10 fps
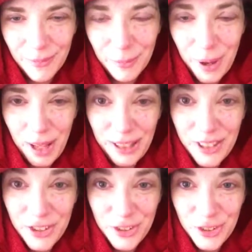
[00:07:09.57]

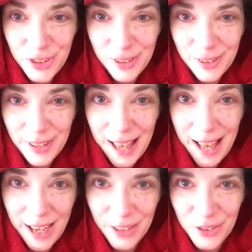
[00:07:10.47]
polished
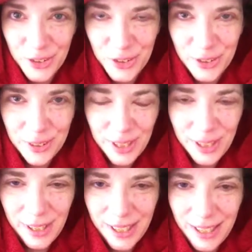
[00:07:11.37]
acts,
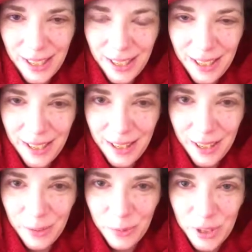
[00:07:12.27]
and
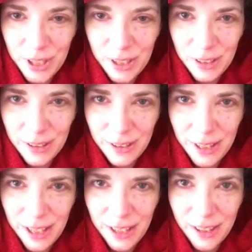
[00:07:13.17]
then we
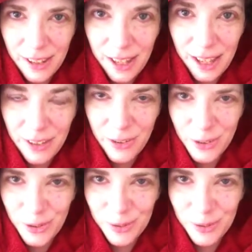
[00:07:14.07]
think that